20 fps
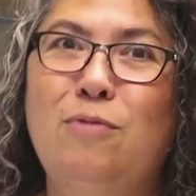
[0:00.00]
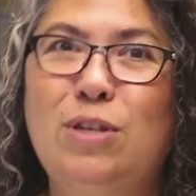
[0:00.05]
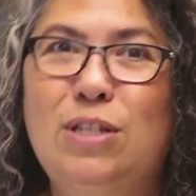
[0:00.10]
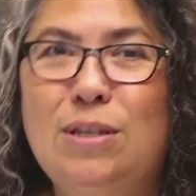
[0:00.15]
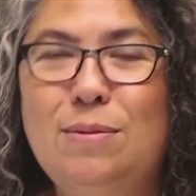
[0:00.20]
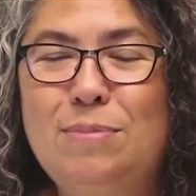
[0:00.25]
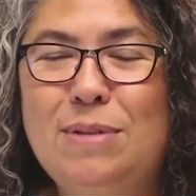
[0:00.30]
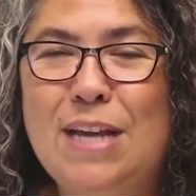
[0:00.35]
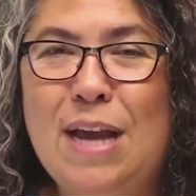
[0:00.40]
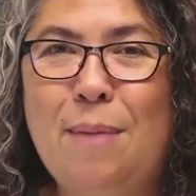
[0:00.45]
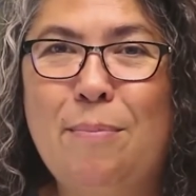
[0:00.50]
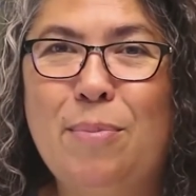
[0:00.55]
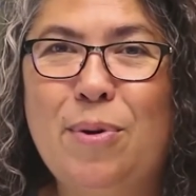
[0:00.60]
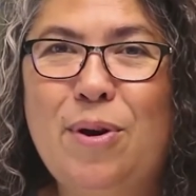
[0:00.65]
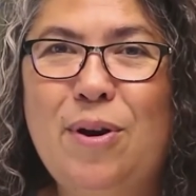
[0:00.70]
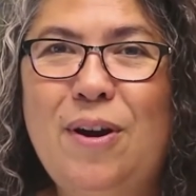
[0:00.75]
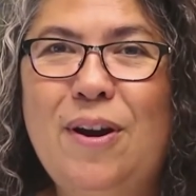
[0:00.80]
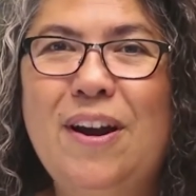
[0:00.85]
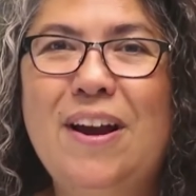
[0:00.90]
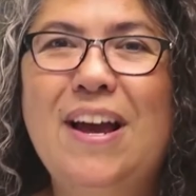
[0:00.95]

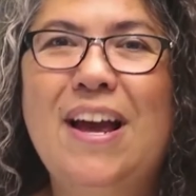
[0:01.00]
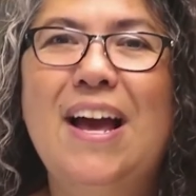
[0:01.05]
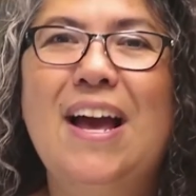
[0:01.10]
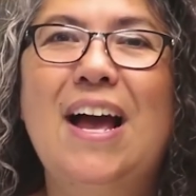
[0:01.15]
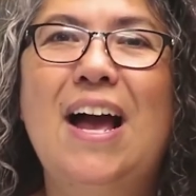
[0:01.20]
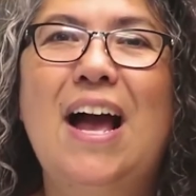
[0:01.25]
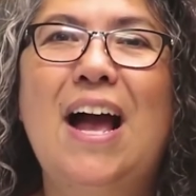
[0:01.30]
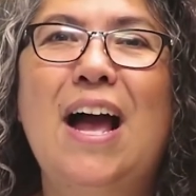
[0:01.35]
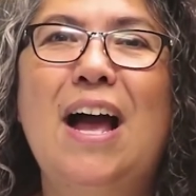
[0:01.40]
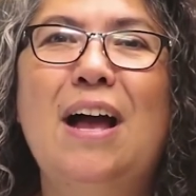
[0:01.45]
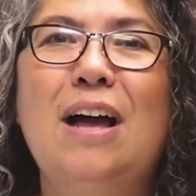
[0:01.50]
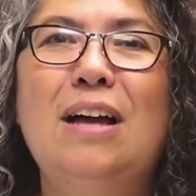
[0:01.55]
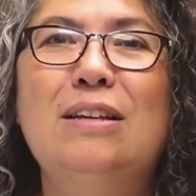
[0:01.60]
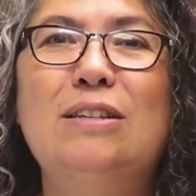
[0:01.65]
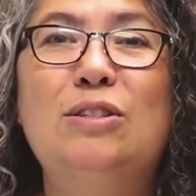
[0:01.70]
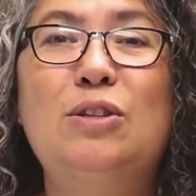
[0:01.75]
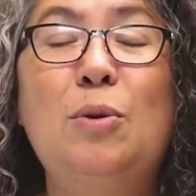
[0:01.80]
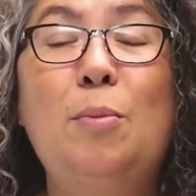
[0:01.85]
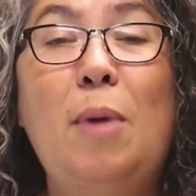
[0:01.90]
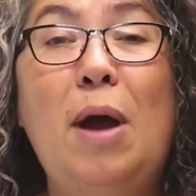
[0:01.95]
September.
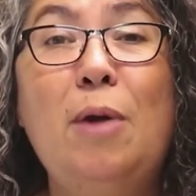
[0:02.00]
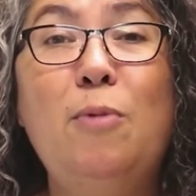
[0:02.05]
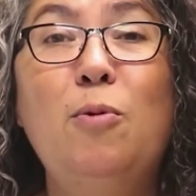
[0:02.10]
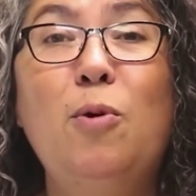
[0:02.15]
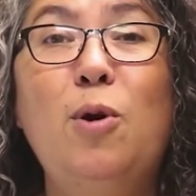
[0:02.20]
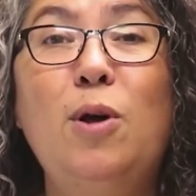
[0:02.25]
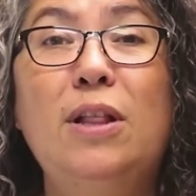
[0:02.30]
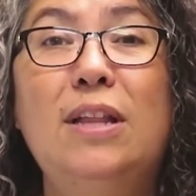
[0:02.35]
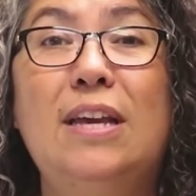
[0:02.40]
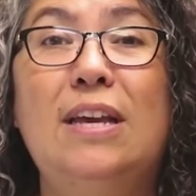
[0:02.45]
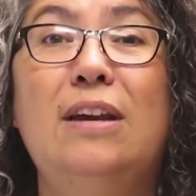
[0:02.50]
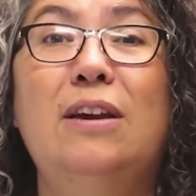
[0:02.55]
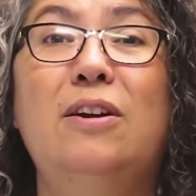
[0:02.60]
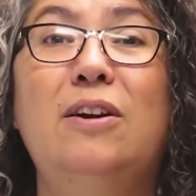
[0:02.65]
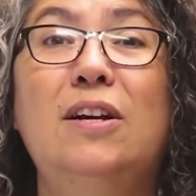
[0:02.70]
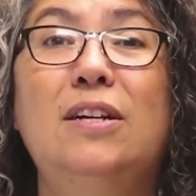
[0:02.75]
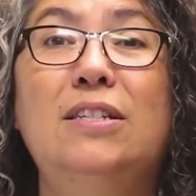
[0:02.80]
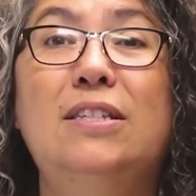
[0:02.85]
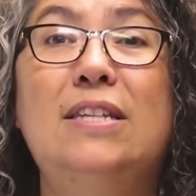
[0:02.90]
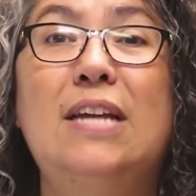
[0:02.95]
So my role here
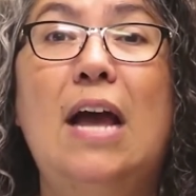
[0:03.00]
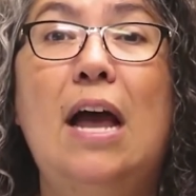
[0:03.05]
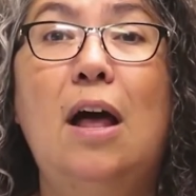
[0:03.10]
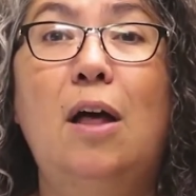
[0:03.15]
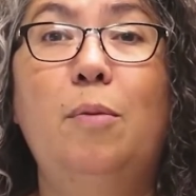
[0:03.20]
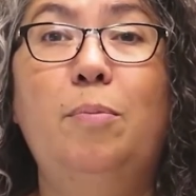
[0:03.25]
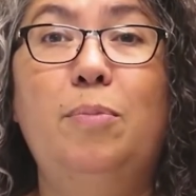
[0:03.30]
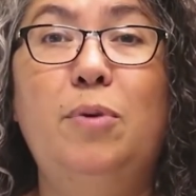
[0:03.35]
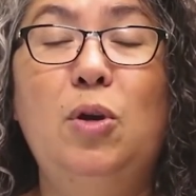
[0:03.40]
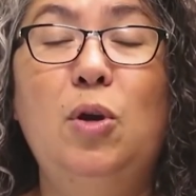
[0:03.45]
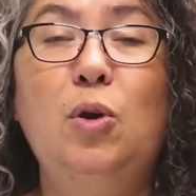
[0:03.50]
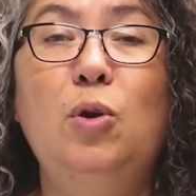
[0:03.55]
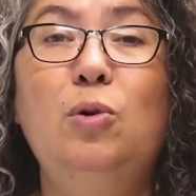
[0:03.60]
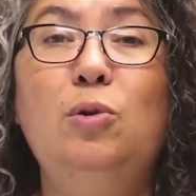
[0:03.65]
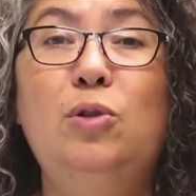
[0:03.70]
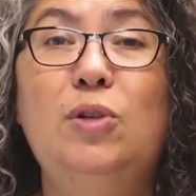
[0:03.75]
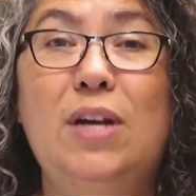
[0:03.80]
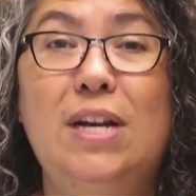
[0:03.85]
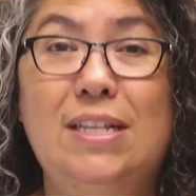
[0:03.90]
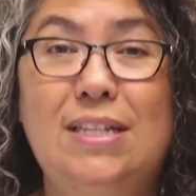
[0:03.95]
is to help you
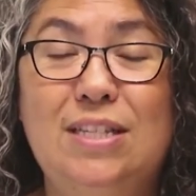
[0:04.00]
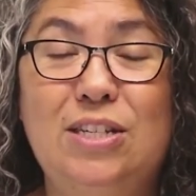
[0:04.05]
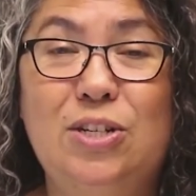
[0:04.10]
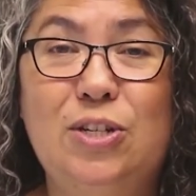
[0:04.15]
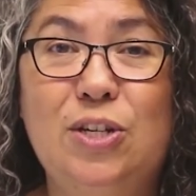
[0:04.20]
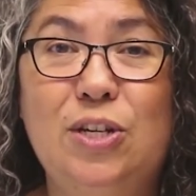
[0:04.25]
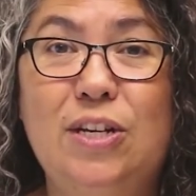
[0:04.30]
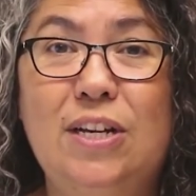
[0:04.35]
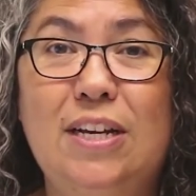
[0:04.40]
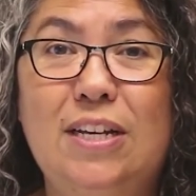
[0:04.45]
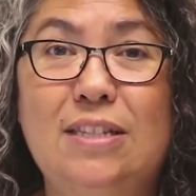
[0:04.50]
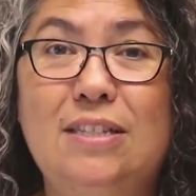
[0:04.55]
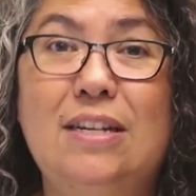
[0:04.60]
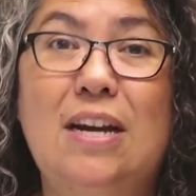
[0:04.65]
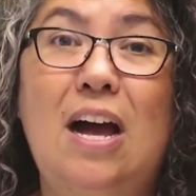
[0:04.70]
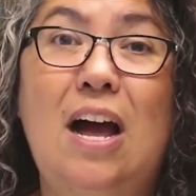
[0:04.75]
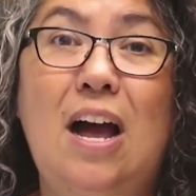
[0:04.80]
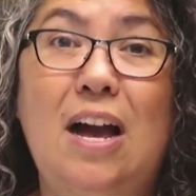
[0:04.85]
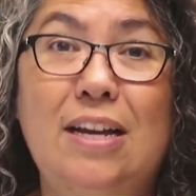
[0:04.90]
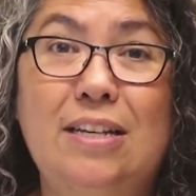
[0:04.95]
transition into
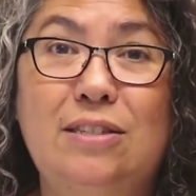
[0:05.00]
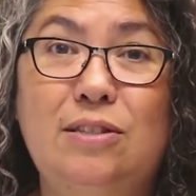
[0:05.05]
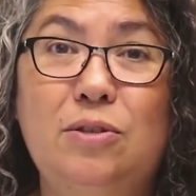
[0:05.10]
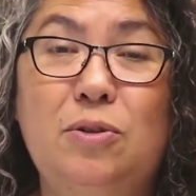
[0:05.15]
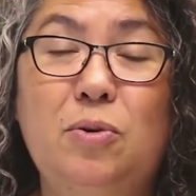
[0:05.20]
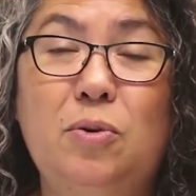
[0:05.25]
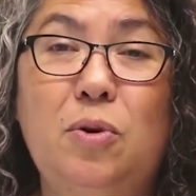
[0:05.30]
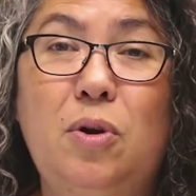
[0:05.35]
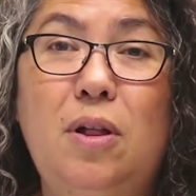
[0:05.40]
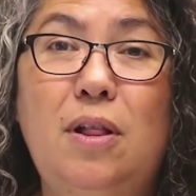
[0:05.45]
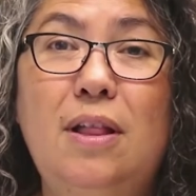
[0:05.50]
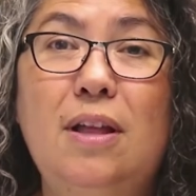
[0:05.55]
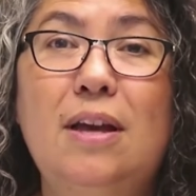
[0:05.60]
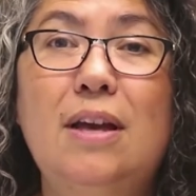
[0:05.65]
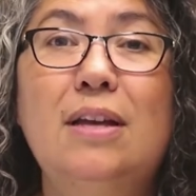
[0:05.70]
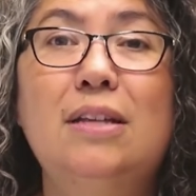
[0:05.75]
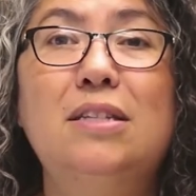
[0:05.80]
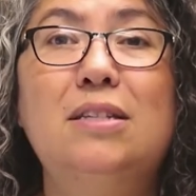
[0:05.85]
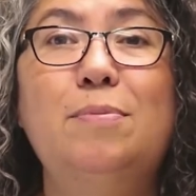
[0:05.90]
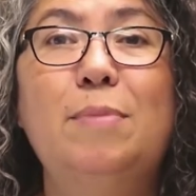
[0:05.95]
high school,
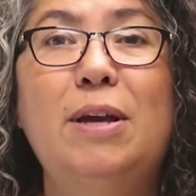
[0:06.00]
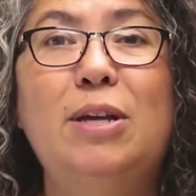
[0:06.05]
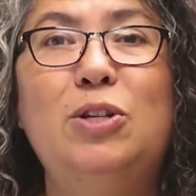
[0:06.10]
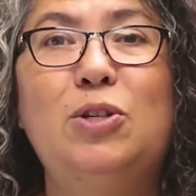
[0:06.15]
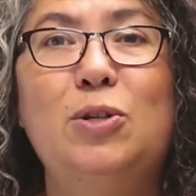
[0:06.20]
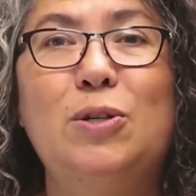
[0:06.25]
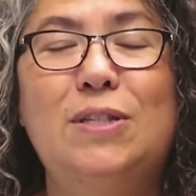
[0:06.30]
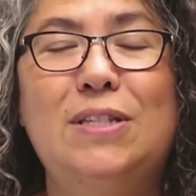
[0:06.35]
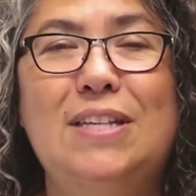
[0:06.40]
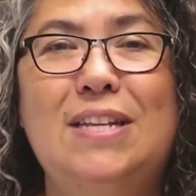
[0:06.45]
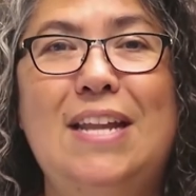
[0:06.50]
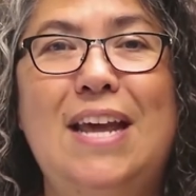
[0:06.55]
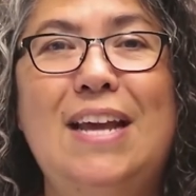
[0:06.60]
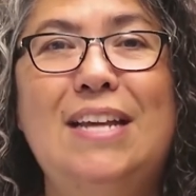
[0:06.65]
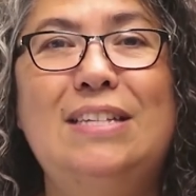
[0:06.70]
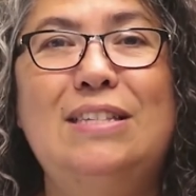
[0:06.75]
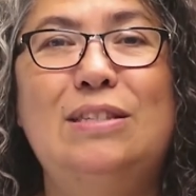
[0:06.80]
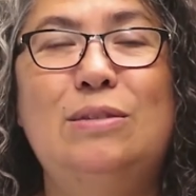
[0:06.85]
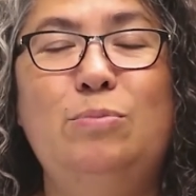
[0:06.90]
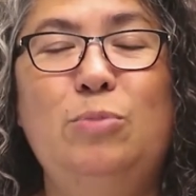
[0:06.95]
to make sure it's a
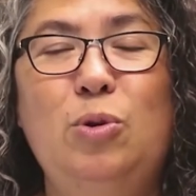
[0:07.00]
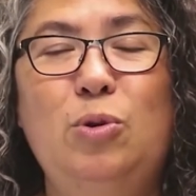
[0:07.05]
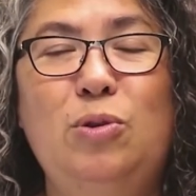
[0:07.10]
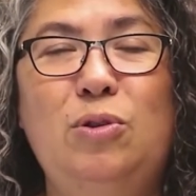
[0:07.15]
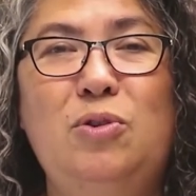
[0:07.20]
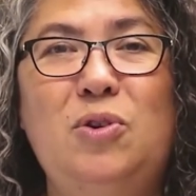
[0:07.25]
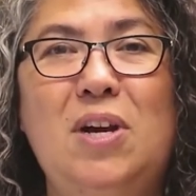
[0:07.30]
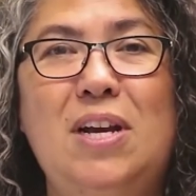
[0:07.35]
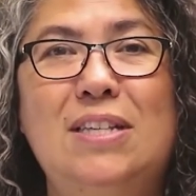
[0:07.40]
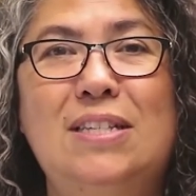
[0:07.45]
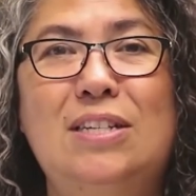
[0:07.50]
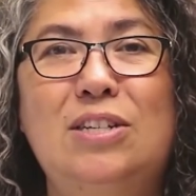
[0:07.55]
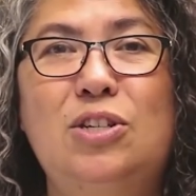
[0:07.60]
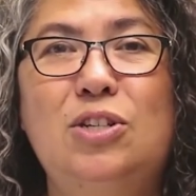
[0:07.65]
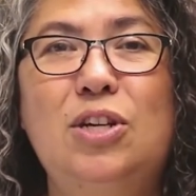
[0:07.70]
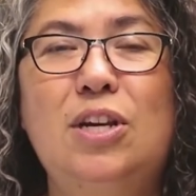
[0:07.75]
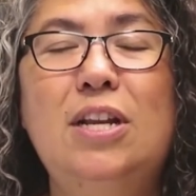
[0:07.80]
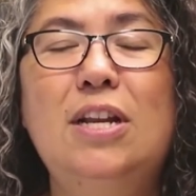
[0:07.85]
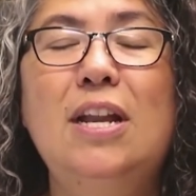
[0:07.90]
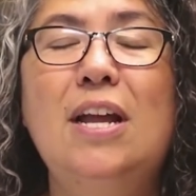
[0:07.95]
nice, smooth
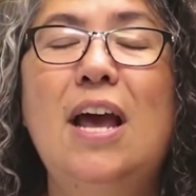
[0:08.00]
transition.